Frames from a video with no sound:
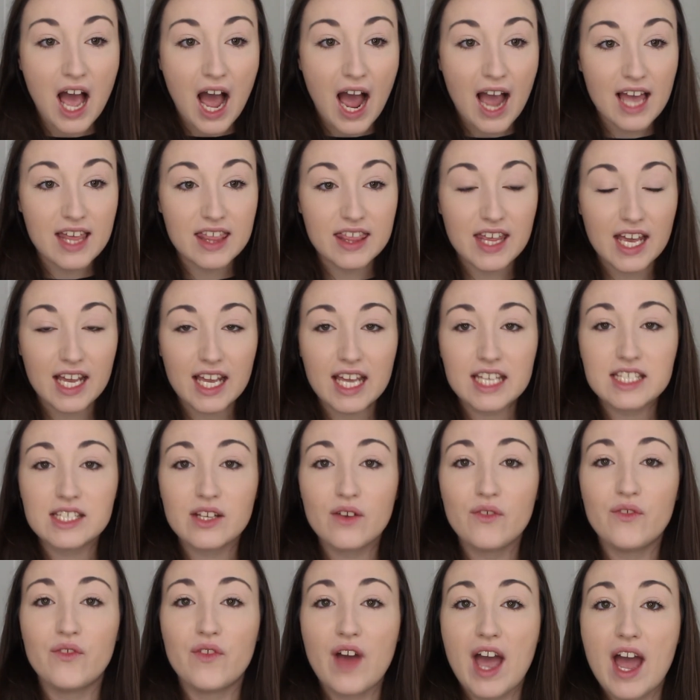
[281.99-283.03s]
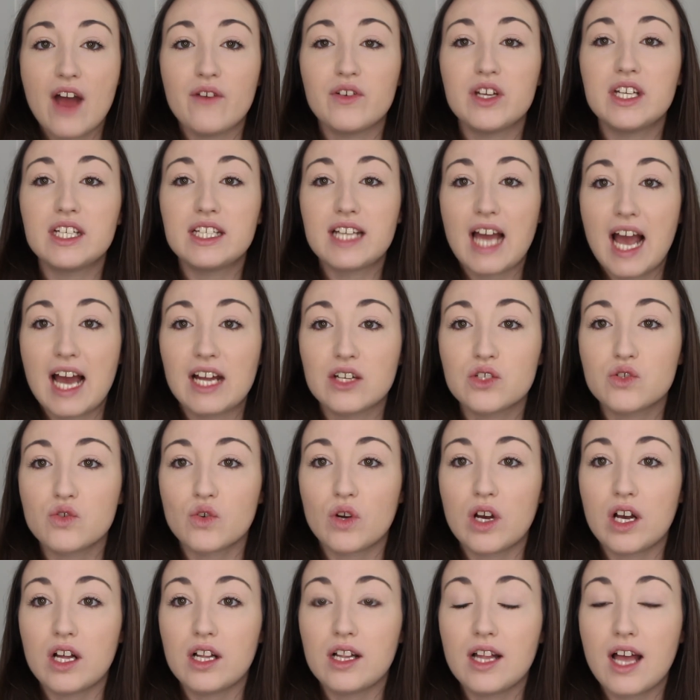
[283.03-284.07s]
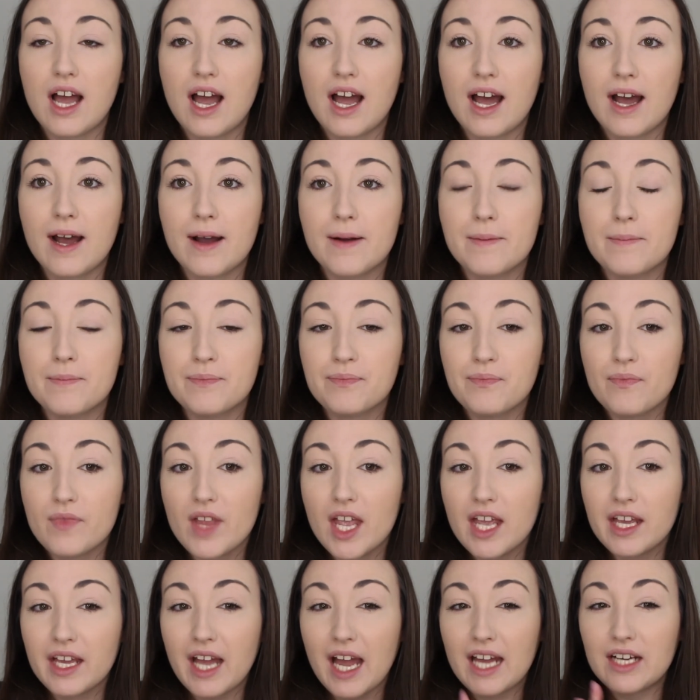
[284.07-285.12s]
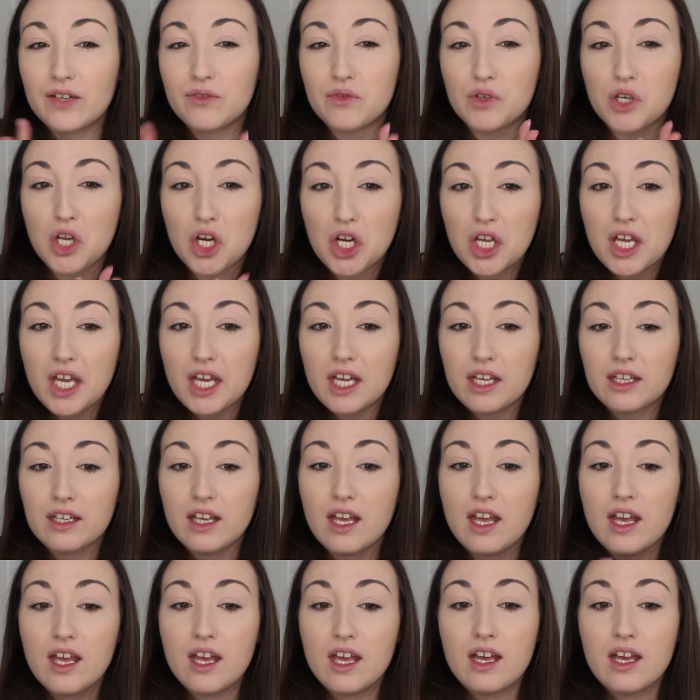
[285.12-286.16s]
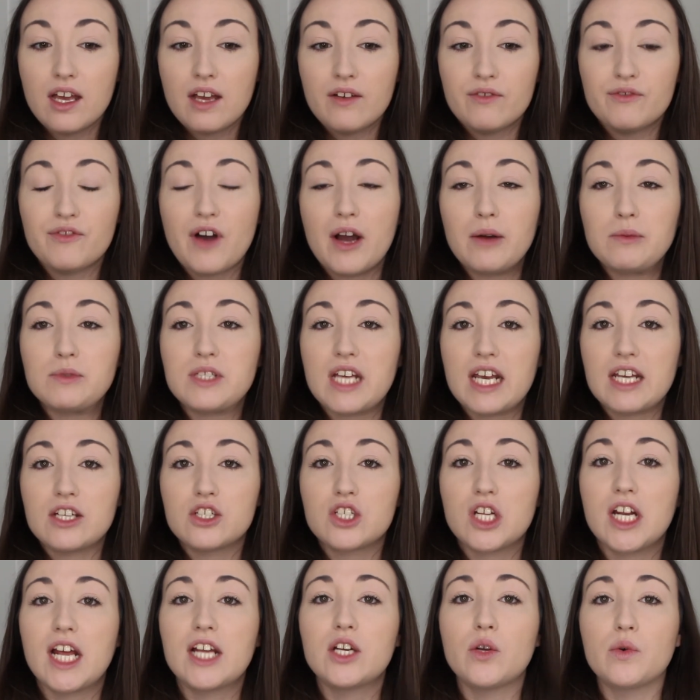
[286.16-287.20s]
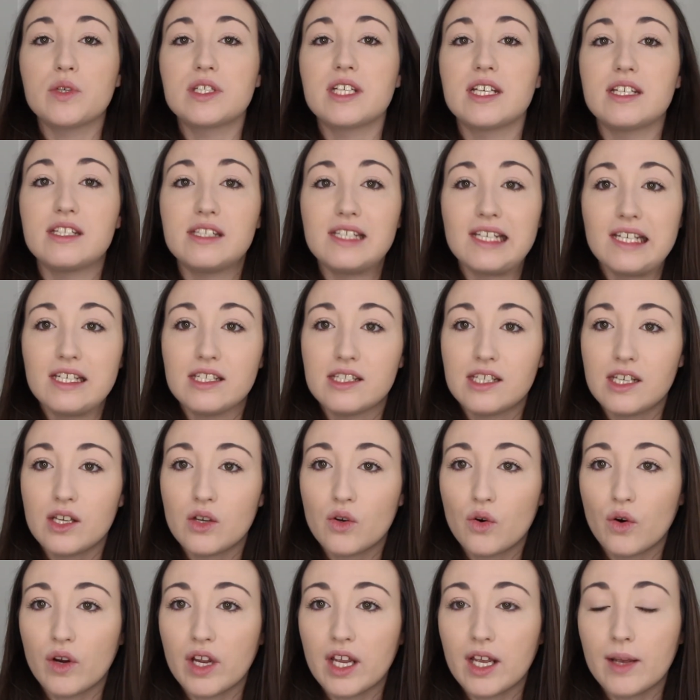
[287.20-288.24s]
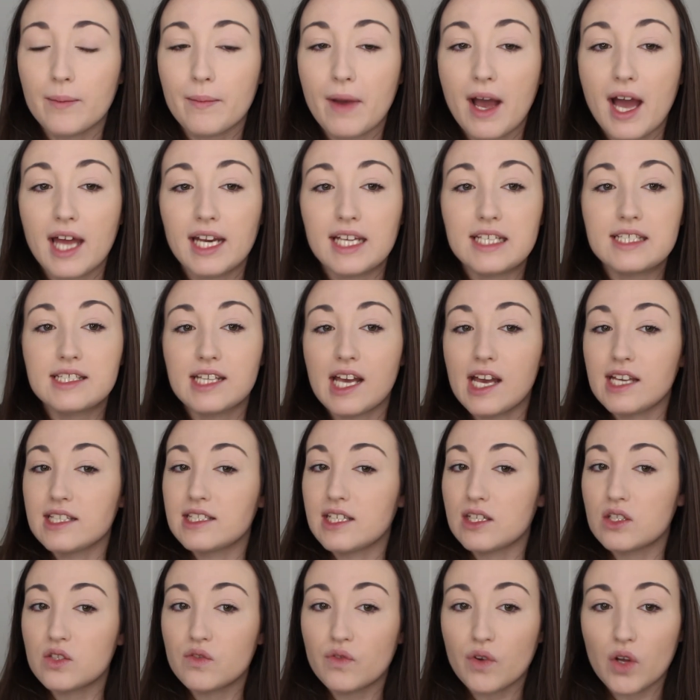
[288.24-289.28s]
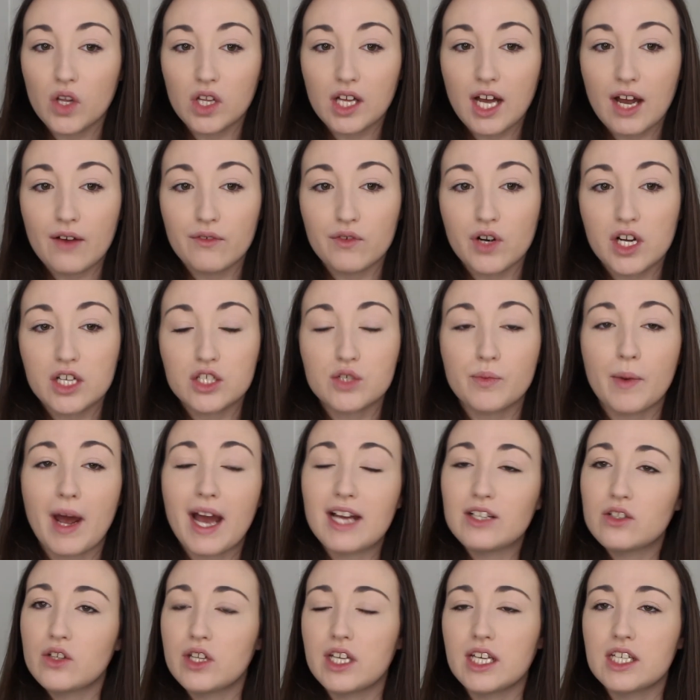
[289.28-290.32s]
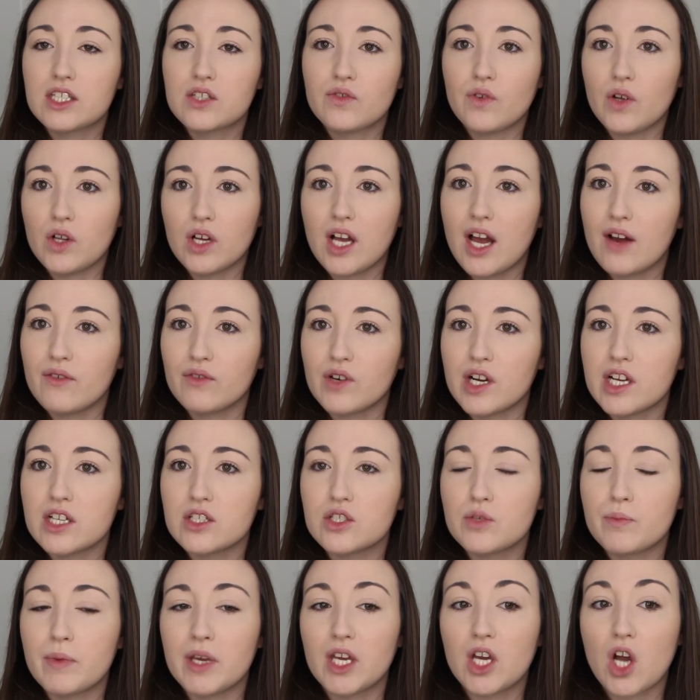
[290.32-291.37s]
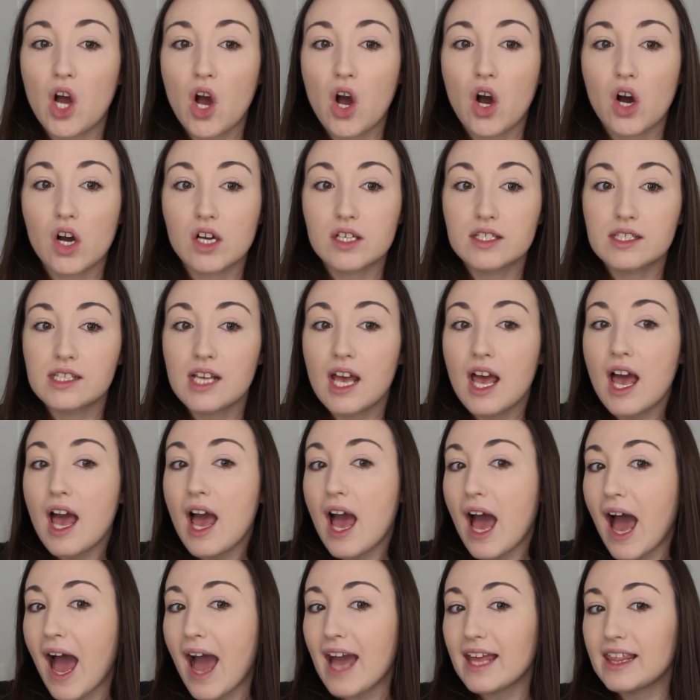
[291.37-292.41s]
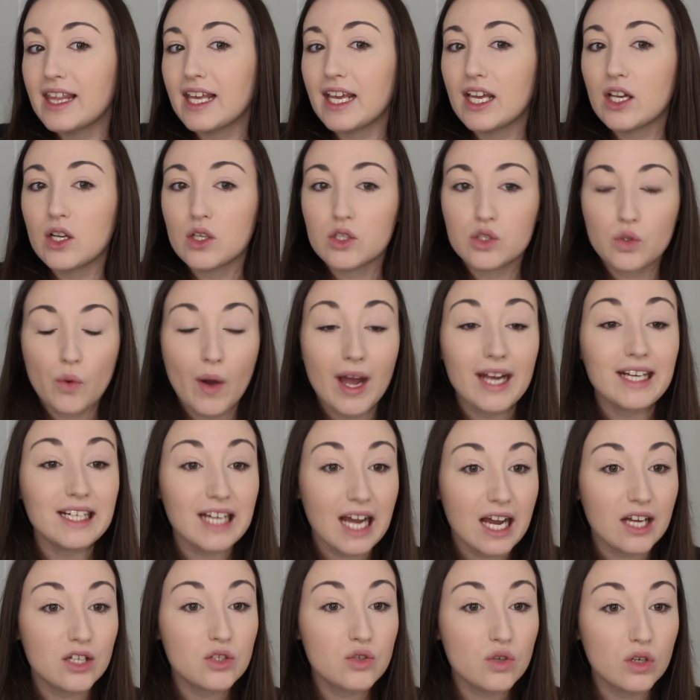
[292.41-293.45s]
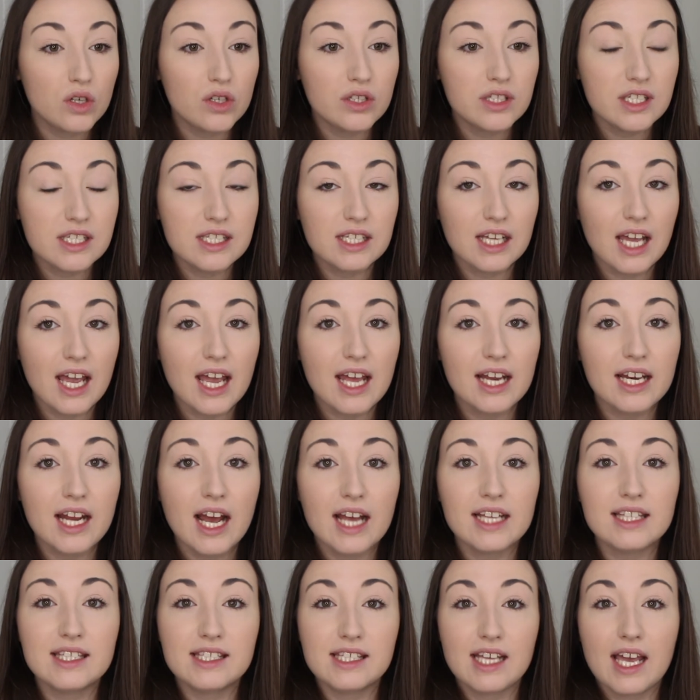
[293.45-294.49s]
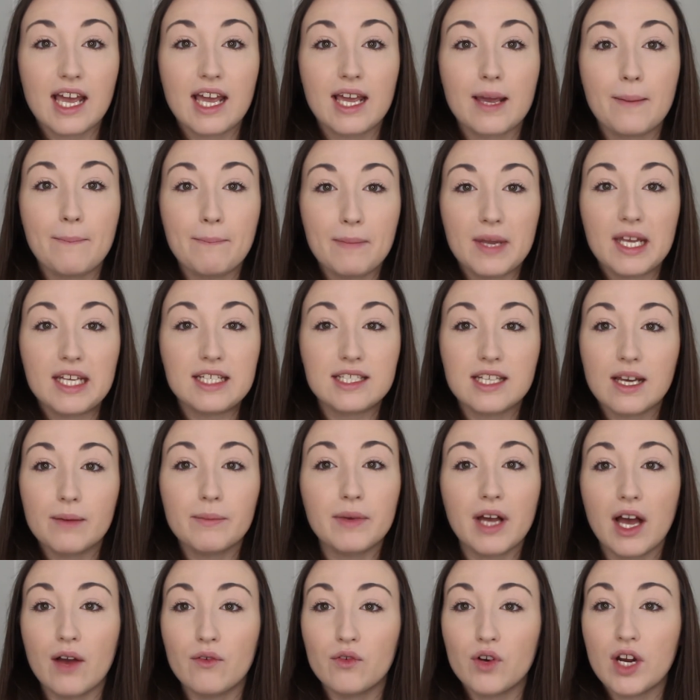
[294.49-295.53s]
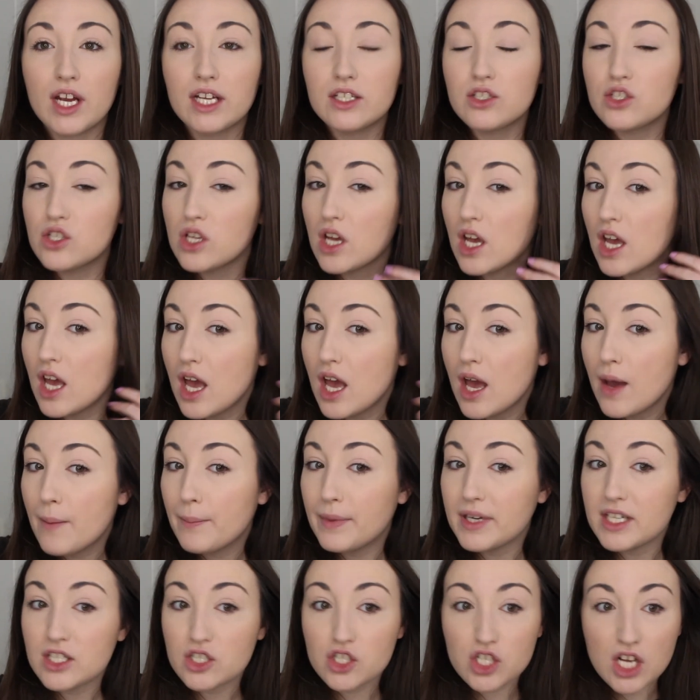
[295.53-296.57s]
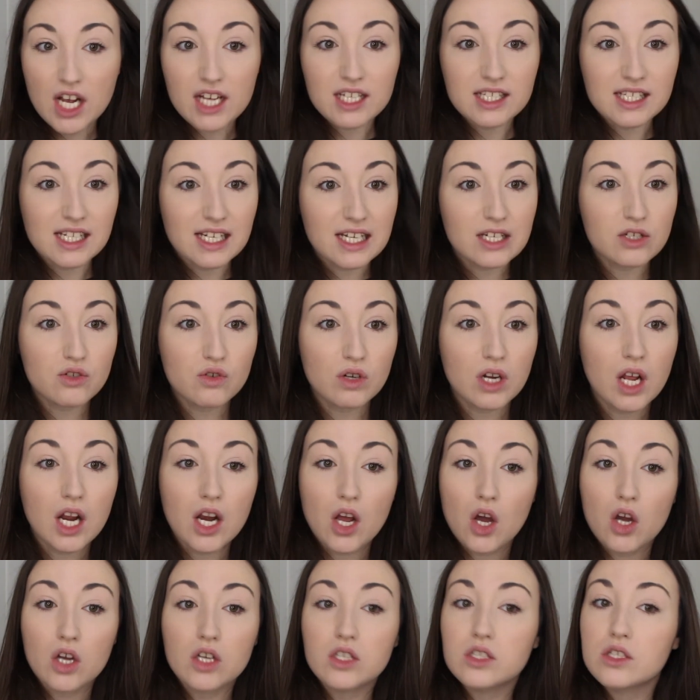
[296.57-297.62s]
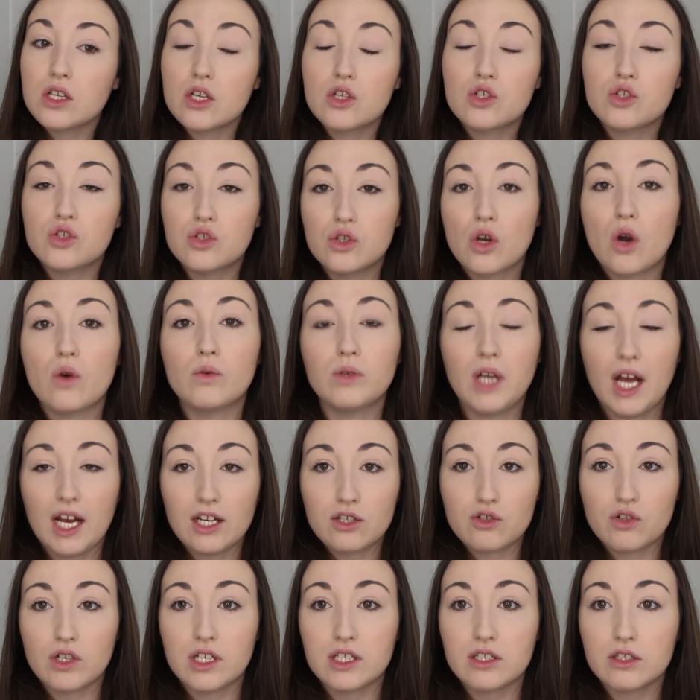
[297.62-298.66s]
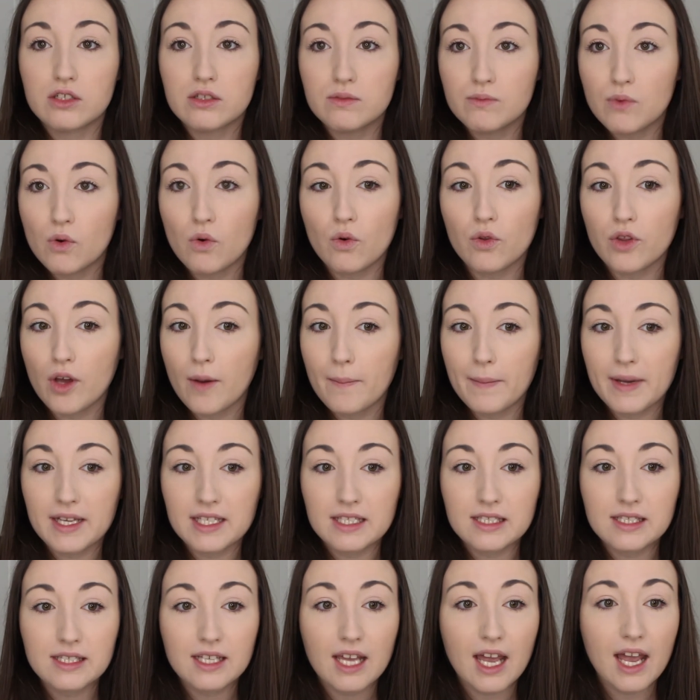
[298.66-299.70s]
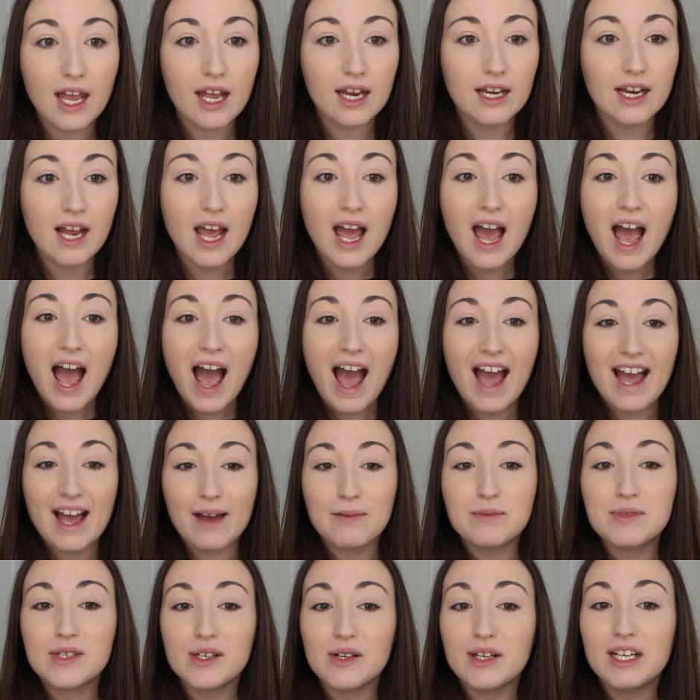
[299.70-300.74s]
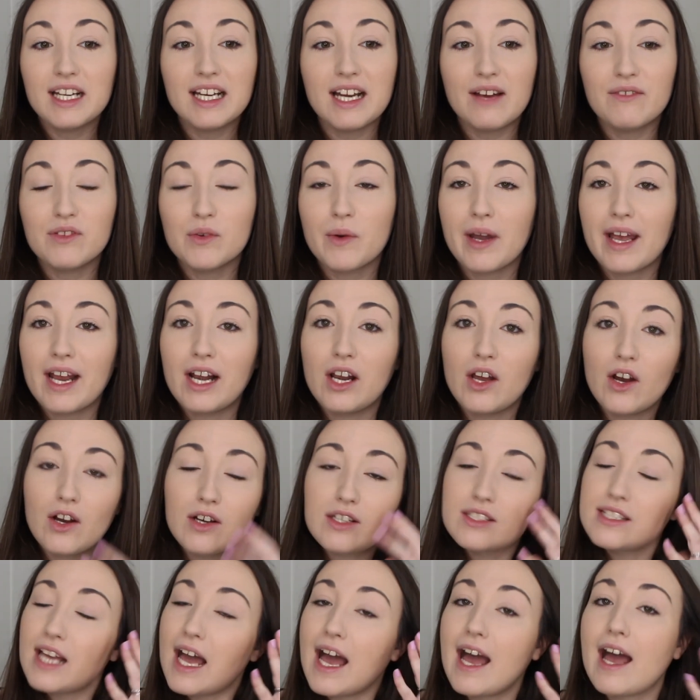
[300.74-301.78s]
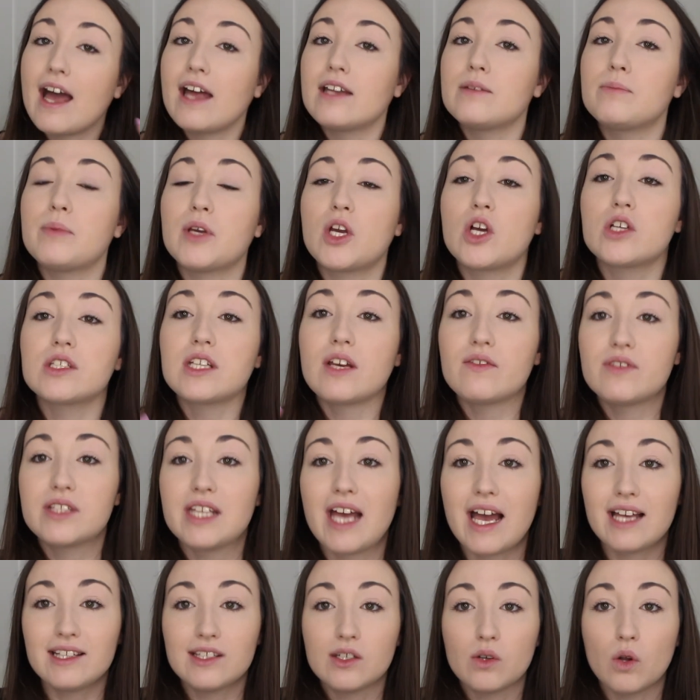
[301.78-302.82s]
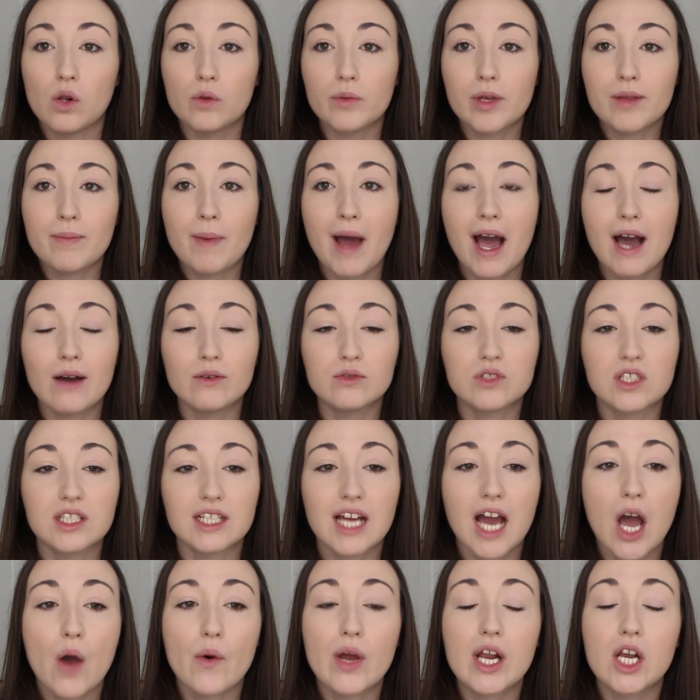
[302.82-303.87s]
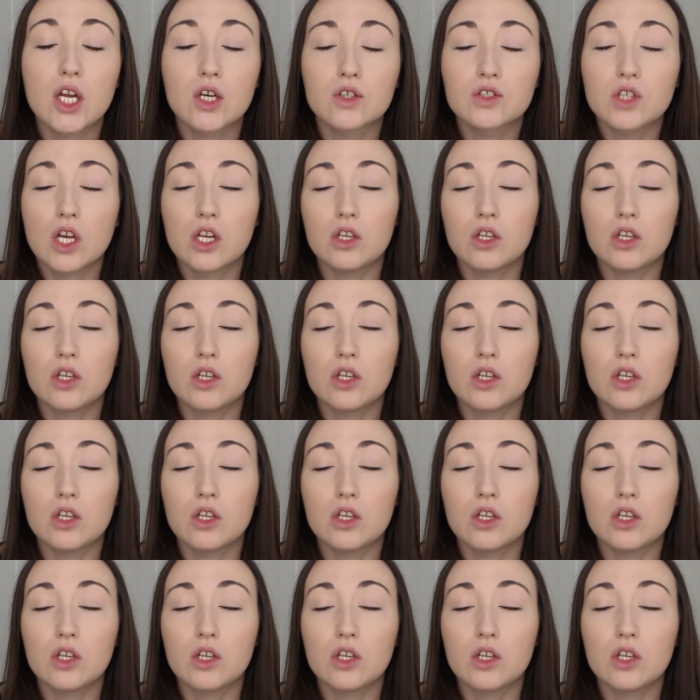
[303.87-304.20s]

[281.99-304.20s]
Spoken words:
I think it's a very natural kind of looking foundation. I know it's a CC cream and it says it's full coverage, but I don't think it's full coverage because I think it looks quite natural on the skin. I'd say medium coverage, but it just literally looks so natural and smooth on my skin. I absolutely love the way it looks, and because I've set it all with powder now, it looks a